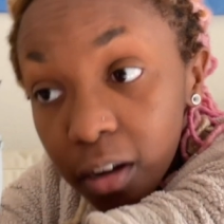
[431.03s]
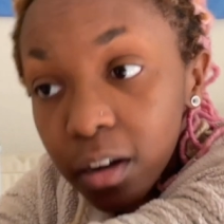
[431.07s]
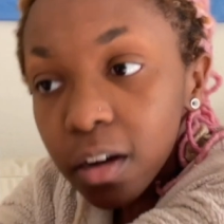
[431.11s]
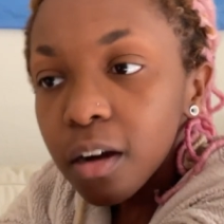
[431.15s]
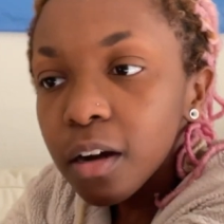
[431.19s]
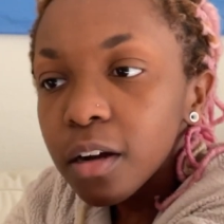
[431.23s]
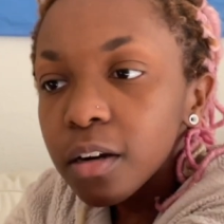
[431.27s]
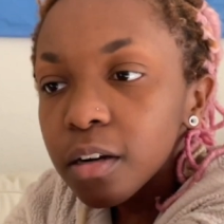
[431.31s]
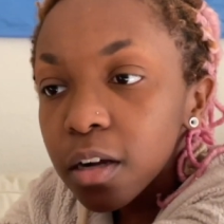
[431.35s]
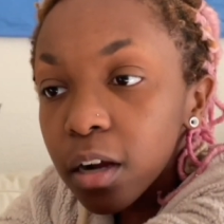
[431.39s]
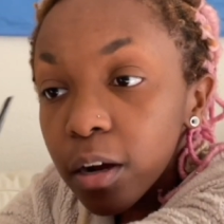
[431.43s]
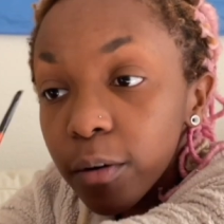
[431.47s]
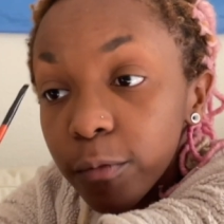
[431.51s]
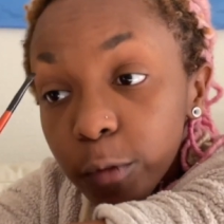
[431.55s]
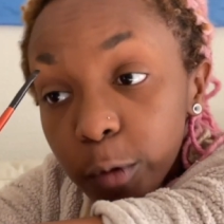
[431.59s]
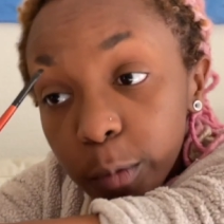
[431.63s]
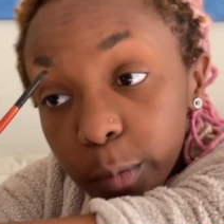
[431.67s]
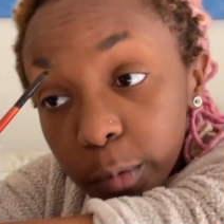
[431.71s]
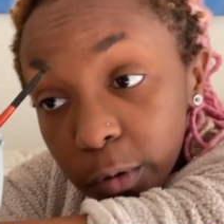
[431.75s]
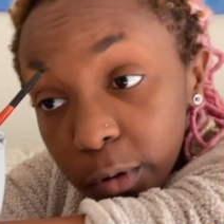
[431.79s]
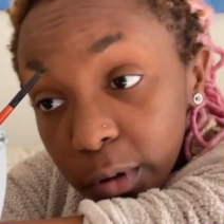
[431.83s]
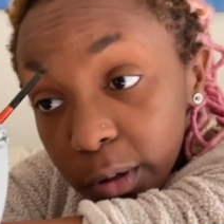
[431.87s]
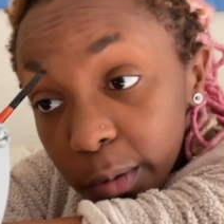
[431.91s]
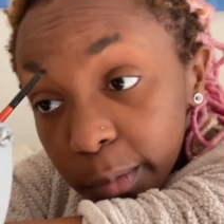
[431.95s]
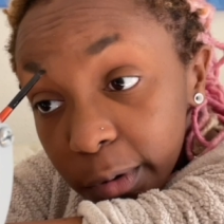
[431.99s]

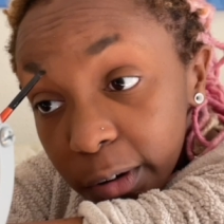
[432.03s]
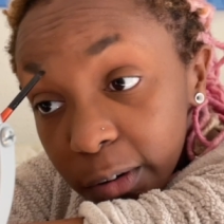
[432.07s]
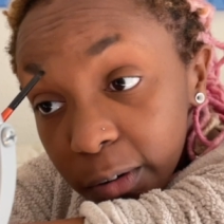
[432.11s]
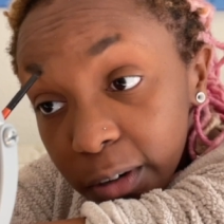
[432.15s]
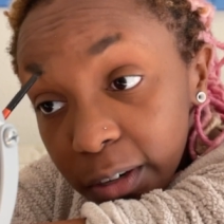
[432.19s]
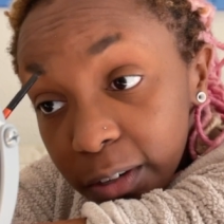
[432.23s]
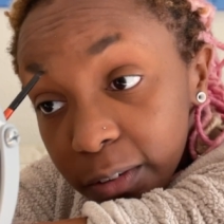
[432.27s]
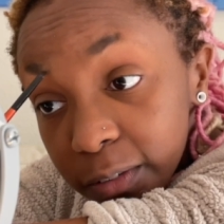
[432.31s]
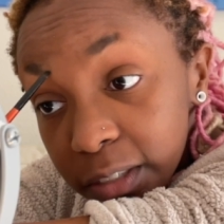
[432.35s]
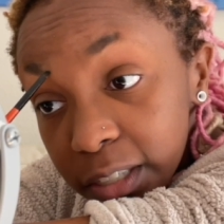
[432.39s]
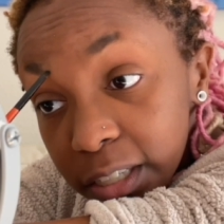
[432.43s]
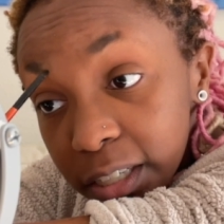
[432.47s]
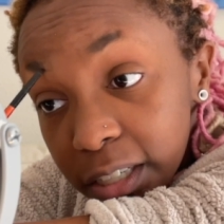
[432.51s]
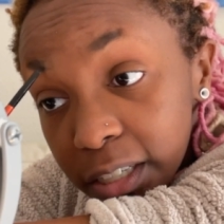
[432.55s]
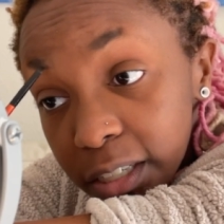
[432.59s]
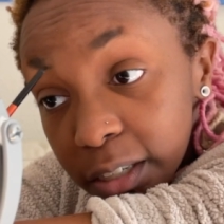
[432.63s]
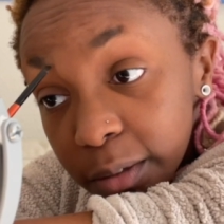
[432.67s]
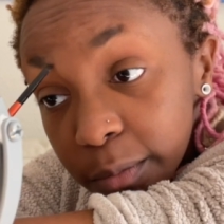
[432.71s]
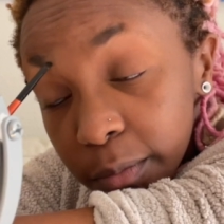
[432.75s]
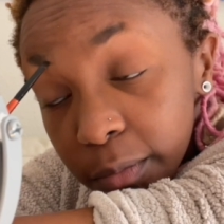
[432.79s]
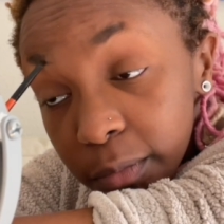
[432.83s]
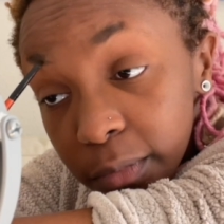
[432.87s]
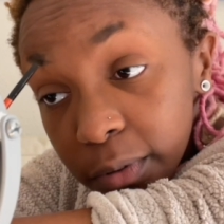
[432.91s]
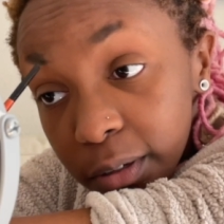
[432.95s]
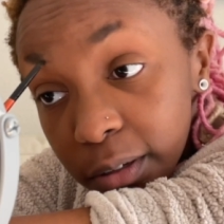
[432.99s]
uncomfortable amount of
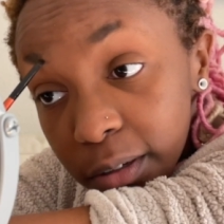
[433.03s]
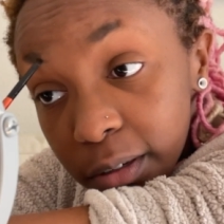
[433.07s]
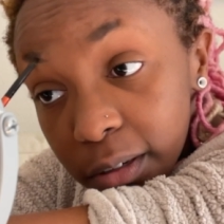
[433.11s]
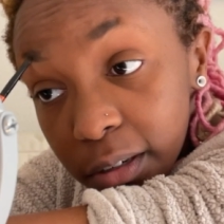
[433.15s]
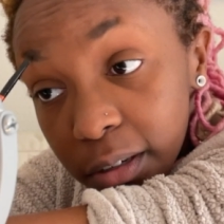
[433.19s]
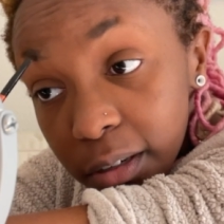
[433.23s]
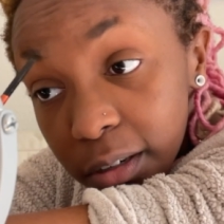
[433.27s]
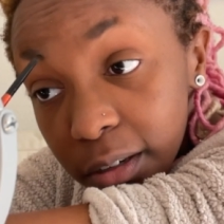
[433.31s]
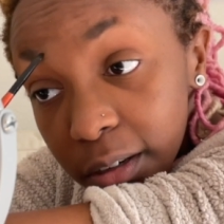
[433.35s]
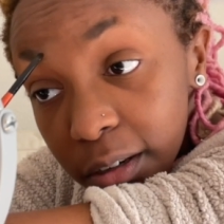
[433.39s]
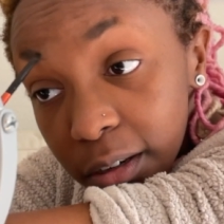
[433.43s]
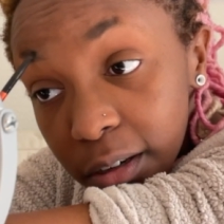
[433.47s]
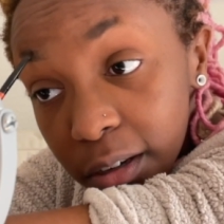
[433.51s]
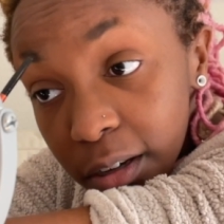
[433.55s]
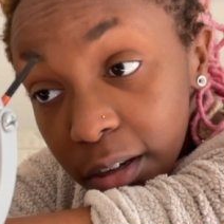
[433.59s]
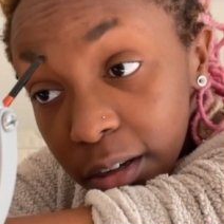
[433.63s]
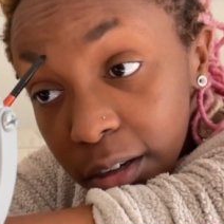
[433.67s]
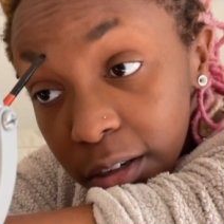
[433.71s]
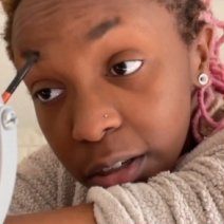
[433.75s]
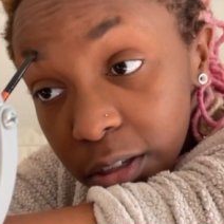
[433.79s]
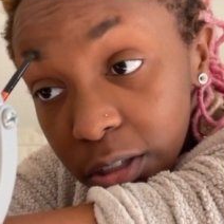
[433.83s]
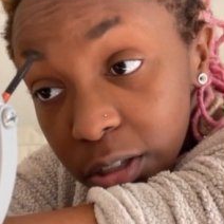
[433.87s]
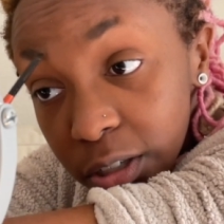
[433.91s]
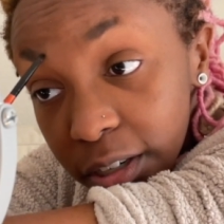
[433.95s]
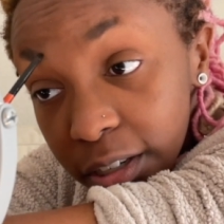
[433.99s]
time
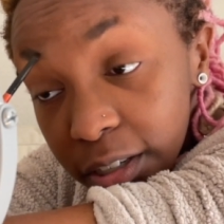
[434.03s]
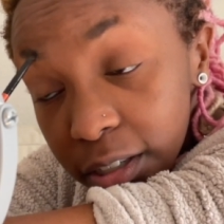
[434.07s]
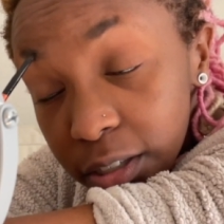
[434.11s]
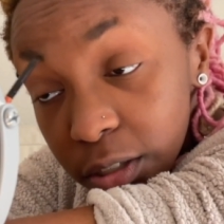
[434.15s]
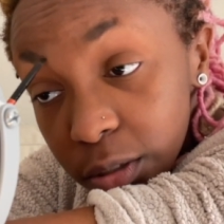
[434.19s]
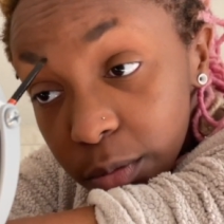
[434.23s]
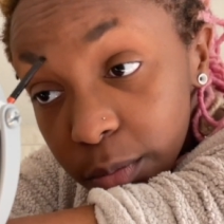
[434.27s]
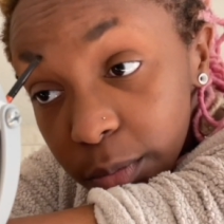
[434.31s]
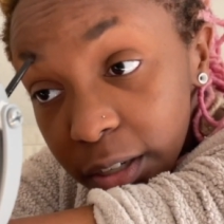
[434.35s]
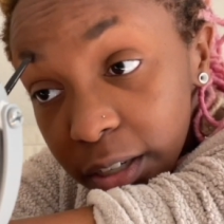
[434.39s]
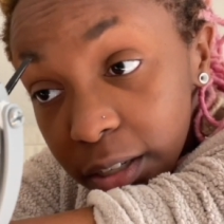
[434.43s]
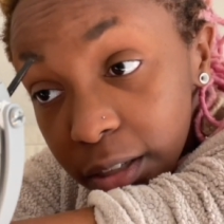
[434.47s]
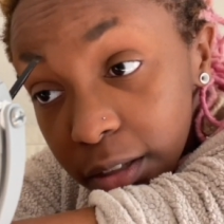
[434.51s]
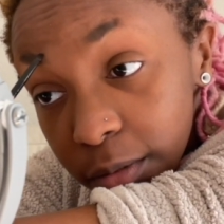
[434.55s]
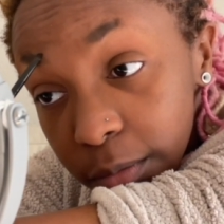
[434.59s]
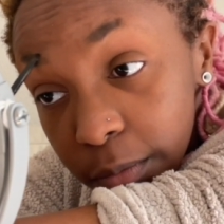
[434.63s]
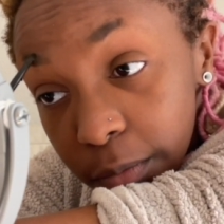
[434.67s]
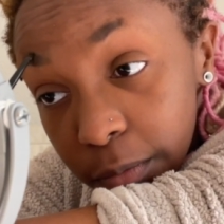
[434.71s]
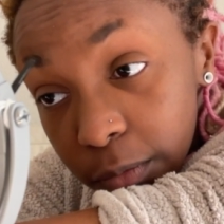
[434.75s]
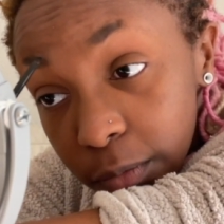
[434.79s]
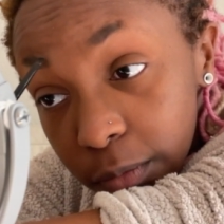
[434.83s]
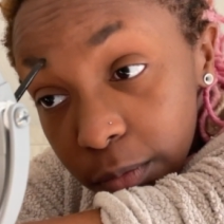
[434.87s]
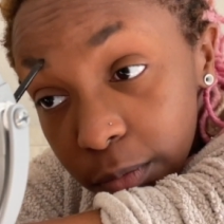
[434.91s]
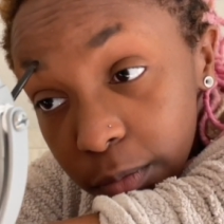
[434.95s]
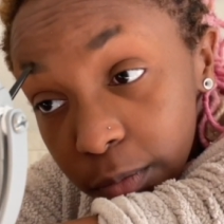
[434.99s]
trying to make them
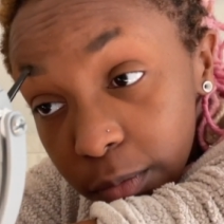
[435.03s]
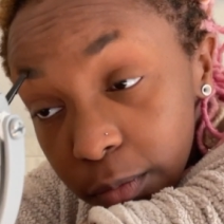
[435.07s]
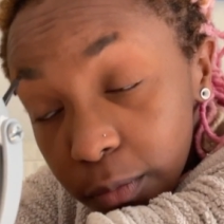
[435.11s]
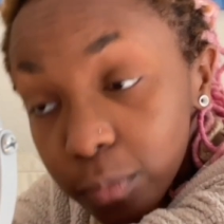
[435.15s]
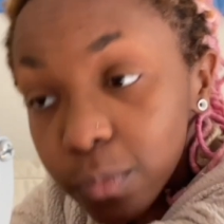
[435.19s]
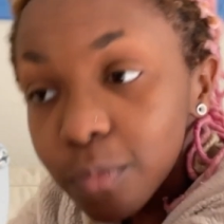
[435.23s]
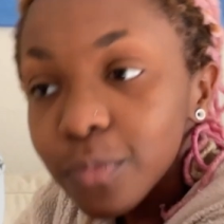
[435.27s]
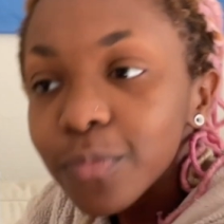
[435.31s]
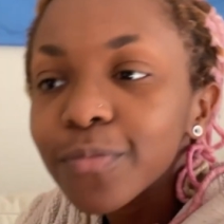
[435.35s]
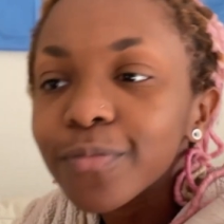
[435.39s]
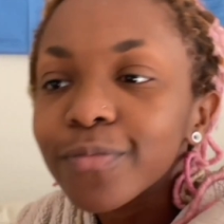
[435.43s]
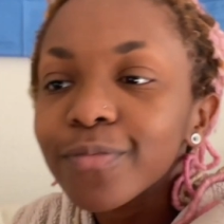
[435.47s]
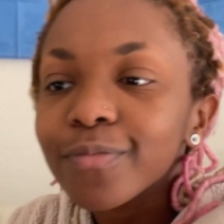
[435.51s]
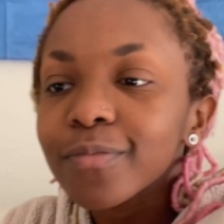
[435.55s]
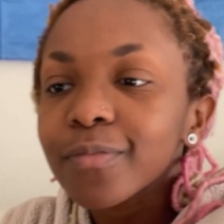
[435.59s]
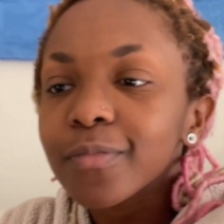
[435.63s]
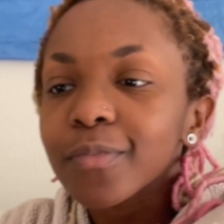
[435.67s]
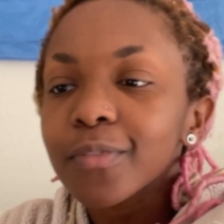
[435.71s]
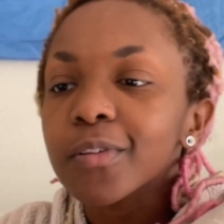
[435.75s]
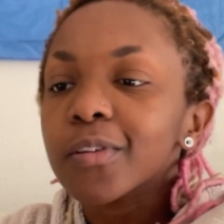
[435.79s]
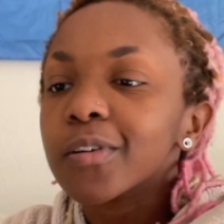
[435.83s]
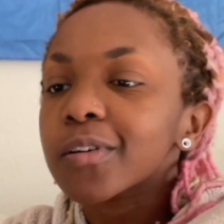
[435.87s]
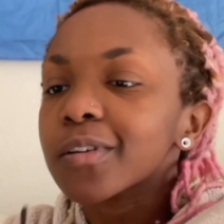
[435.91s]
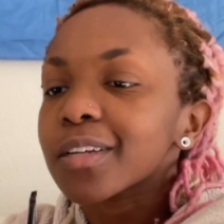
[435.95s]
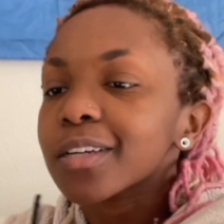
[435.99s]

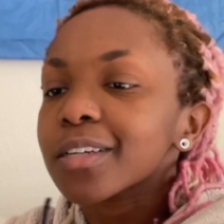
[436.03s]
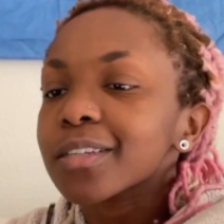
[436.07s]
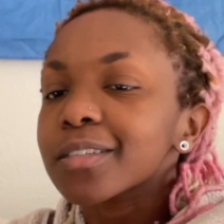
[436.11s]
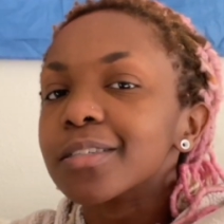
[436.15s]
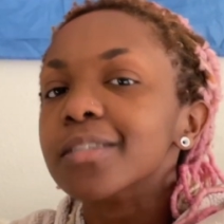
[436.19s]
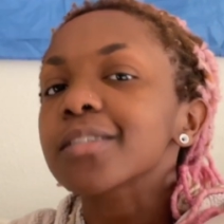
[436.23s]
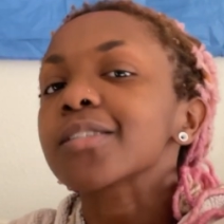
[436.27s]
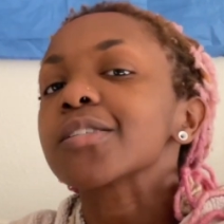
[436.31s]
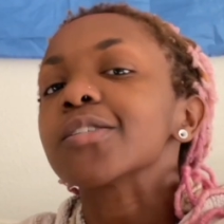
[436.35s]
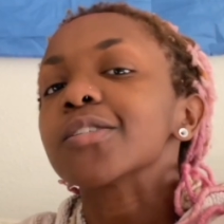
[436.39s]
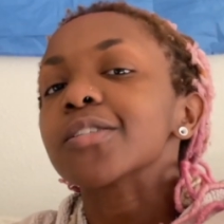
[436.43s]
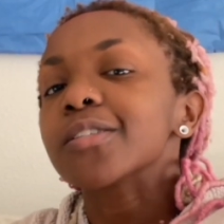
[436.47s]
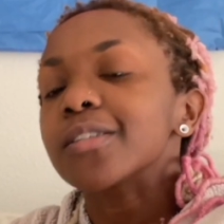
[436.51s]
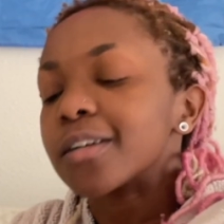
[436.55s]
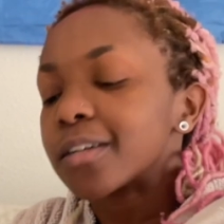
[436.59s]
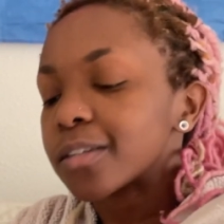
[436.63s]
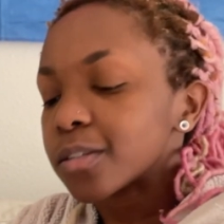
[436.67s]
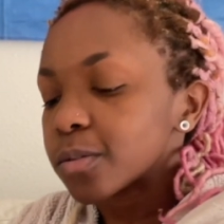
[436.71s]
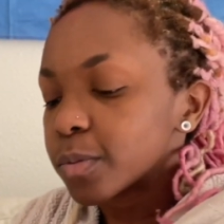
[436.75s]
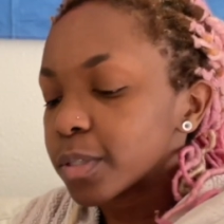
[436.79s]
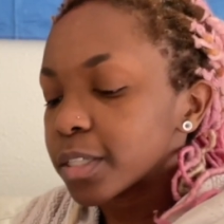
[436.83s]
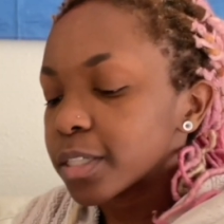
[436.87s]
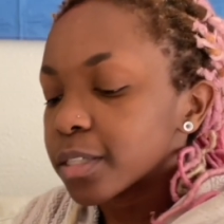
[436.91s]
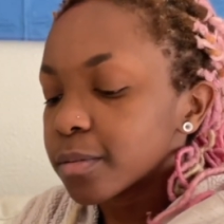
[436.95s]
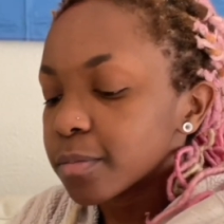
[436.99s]
look like sisters, not
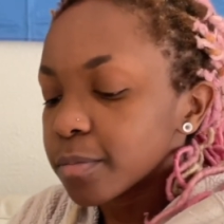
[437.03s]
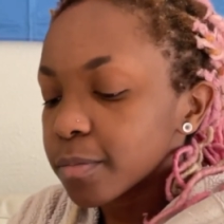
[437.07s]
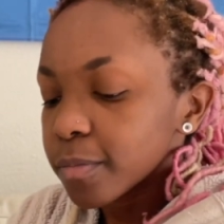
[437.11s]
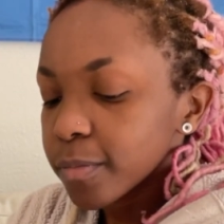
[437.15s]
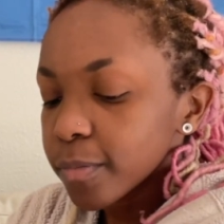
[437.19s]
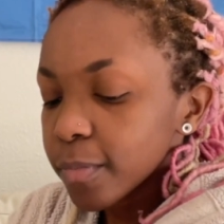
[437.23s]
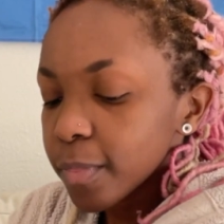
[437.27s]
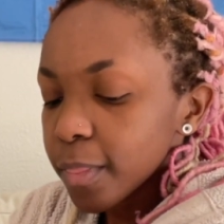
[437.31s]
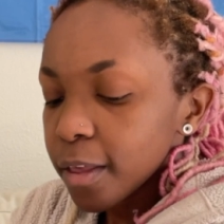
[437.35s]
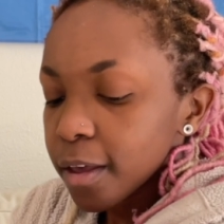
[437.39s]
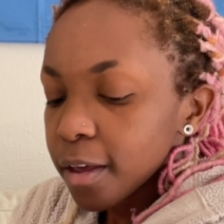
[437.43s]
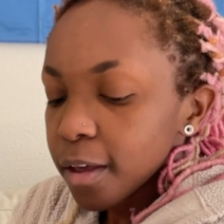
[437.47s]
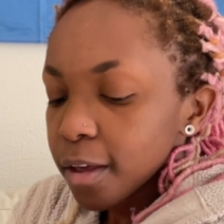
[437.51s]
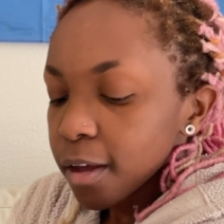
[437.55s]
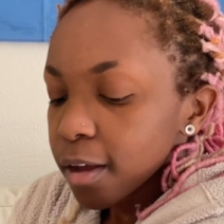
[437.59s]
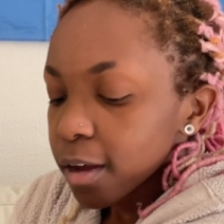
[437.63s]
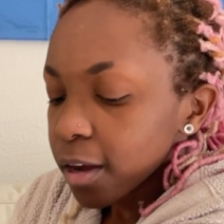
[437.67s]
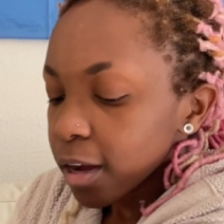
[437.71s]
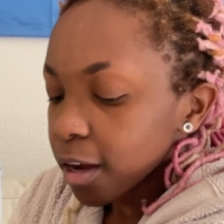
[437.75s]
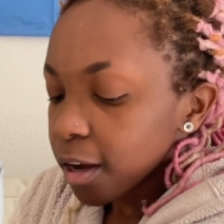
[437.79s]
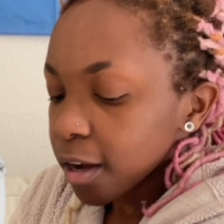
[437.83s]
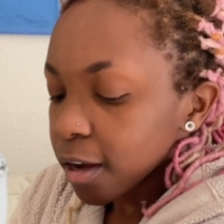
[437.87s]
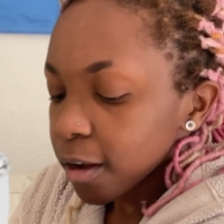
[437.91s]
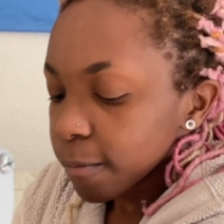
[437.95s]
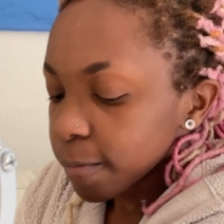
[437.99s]

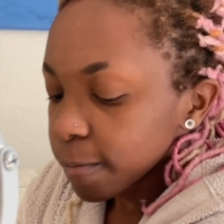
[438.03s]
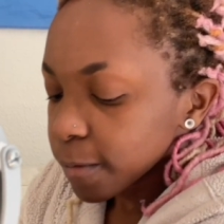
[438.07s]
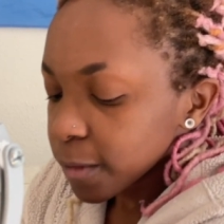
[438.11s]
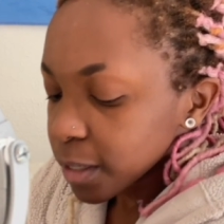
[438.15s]
twins.